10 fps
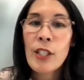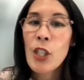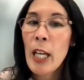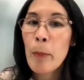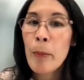
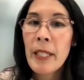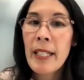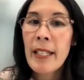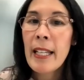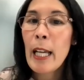
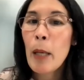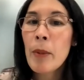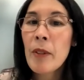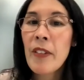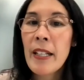championing, and
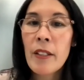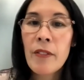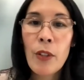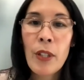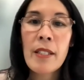amplifying the
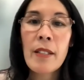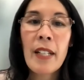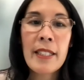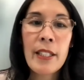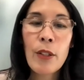voice of
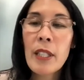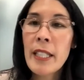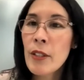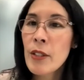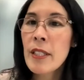Latino
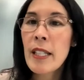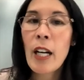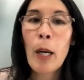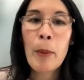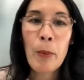leaders in the
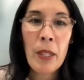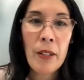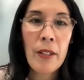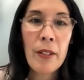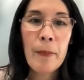Commonwealth.